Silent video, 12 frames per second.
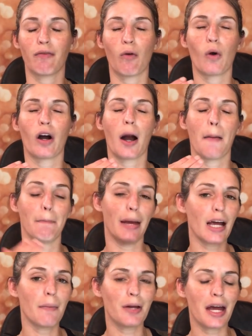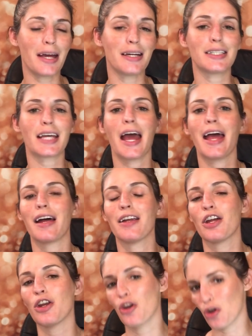for makeup days
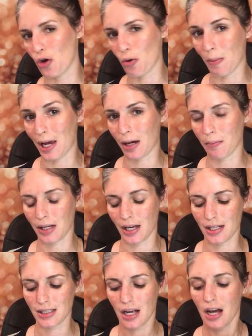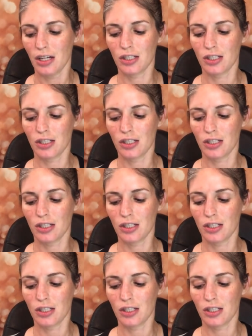and no makeup days.